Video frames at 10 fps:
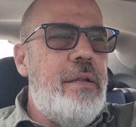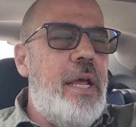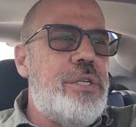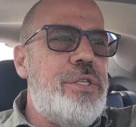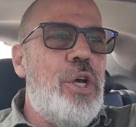
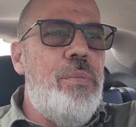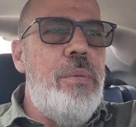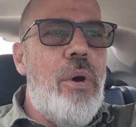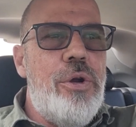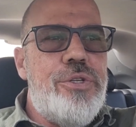Next sale will be
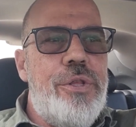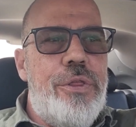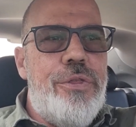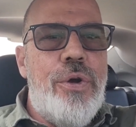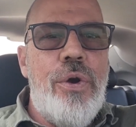March the
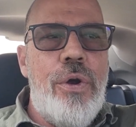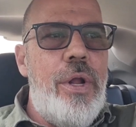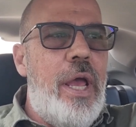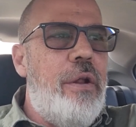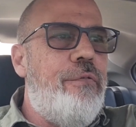
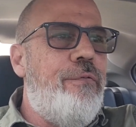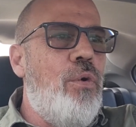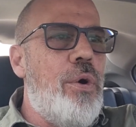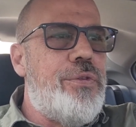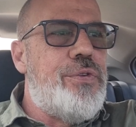3rd and
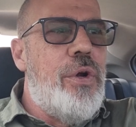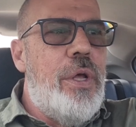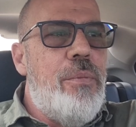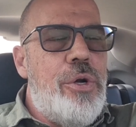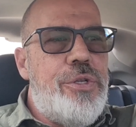4th,
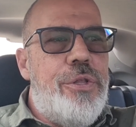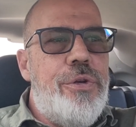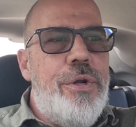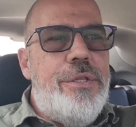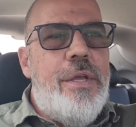starting March the
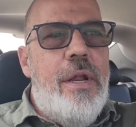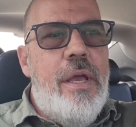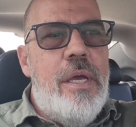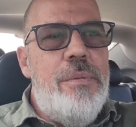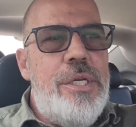3rd at 10 a.m.